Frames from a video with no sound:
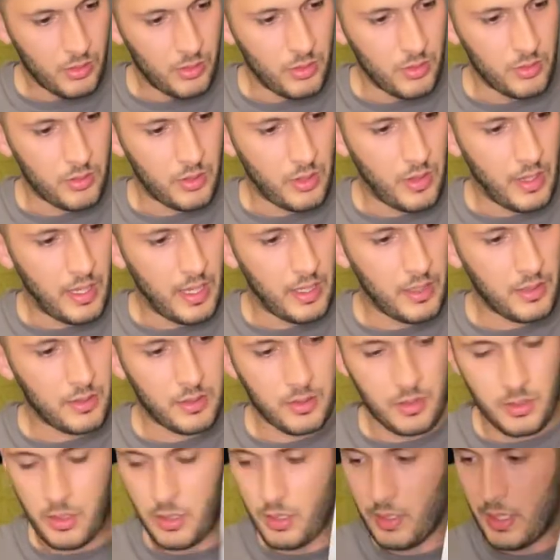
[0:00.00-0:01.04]
So
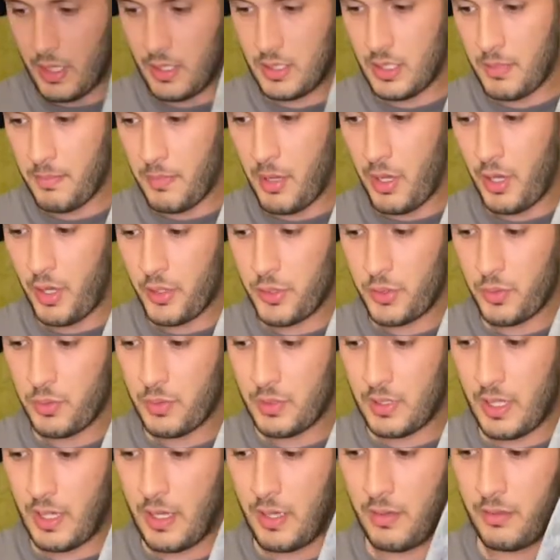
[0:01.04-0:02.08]
that's the
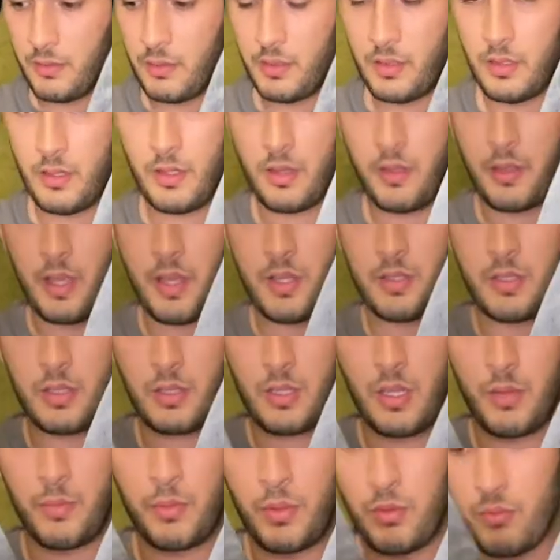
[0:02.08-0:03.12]
Marshalltown, that's the
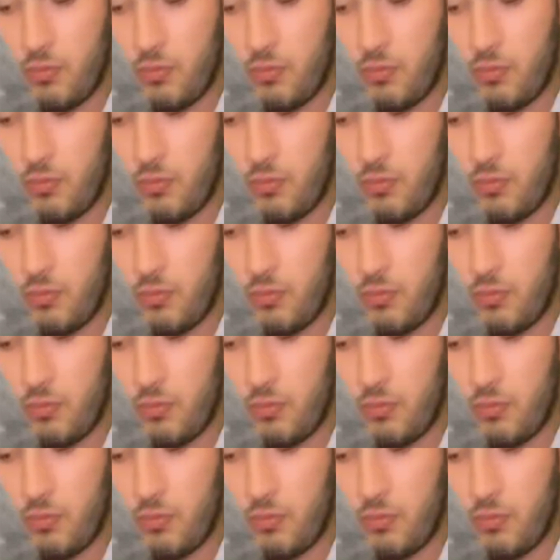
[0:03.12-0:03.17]
W